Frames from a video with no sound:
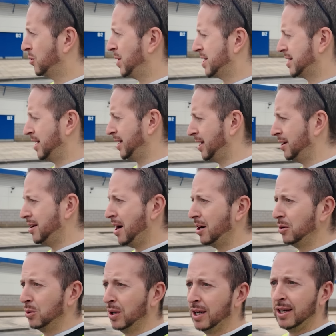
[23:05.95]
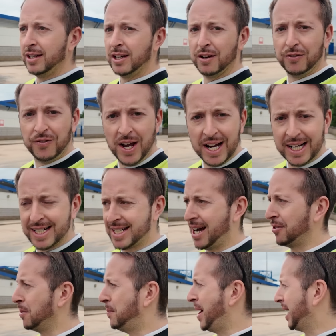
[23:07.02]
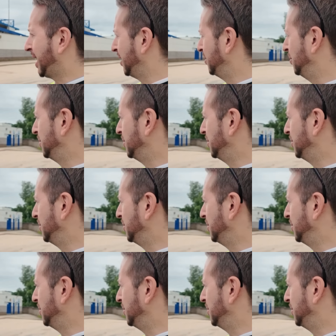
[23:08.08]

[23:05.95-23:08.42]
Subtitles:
twister, you know you're fairly down the pecking